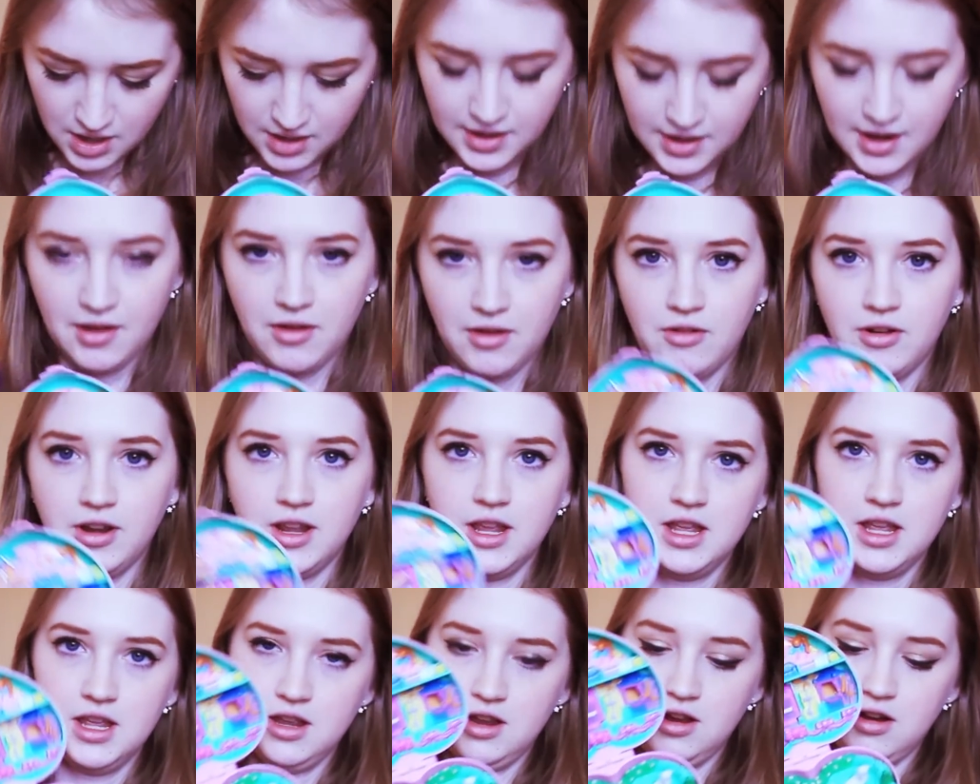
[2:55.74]
down
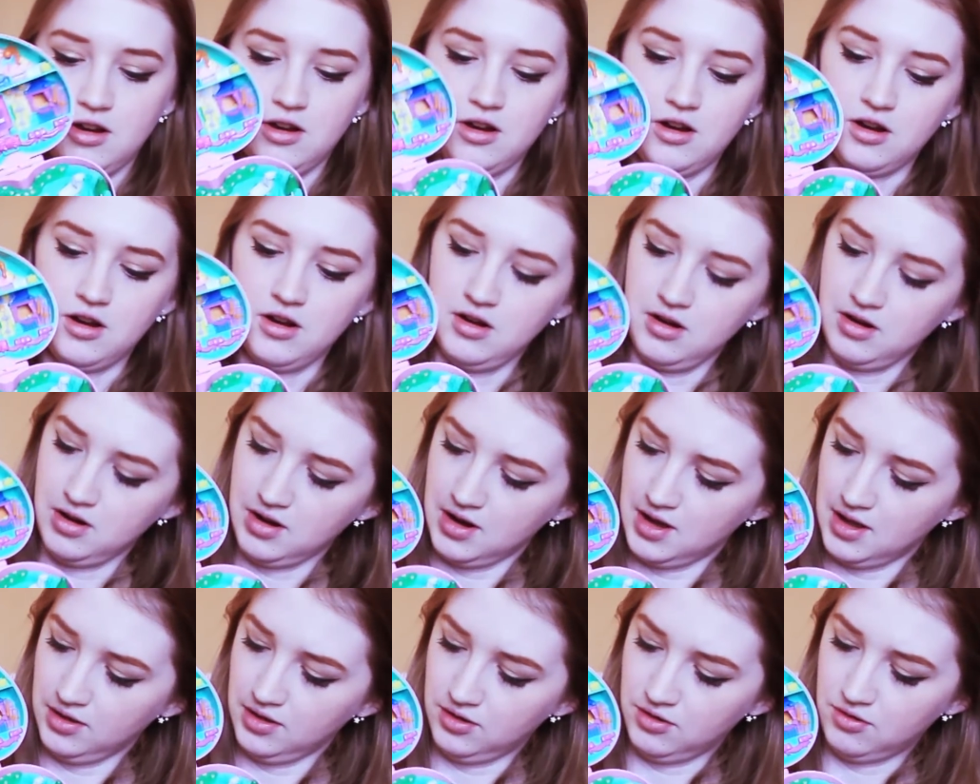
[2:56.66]
here,
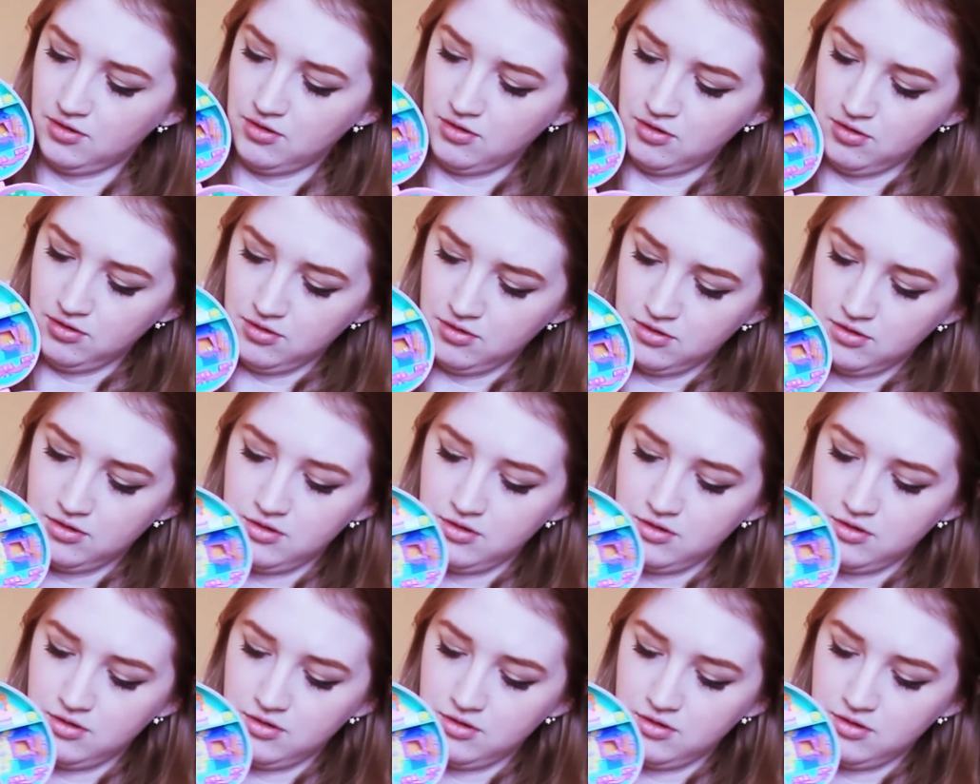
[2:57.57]
a little